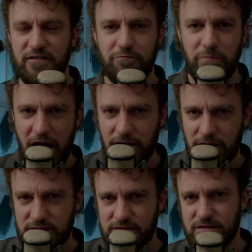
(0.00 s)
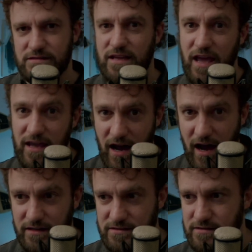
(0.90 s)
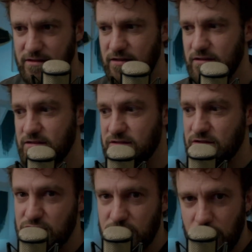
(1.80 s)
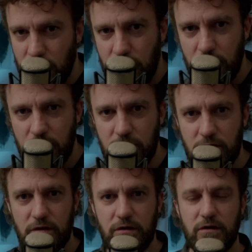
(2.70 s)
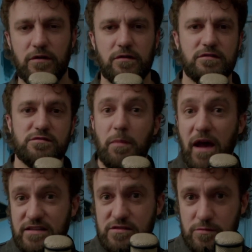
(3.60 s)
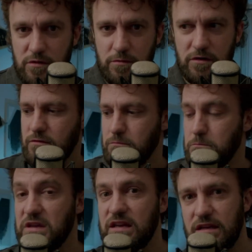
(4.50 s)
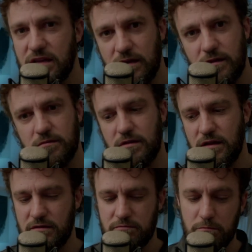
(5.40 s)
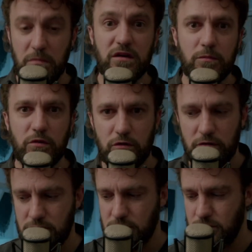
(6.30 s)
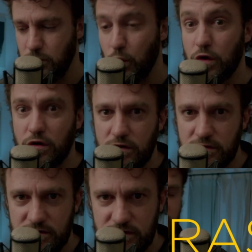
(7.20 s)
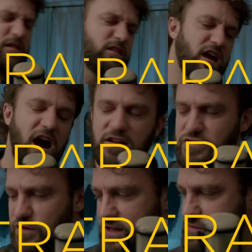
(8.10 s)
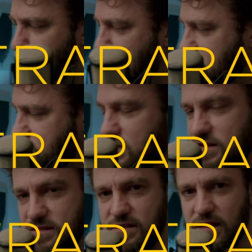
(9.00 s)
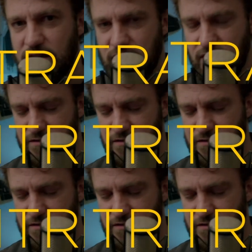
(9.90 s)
of balance this chaos, this control, this maximum meaning and minimal words. The contrast points in an aesthetic like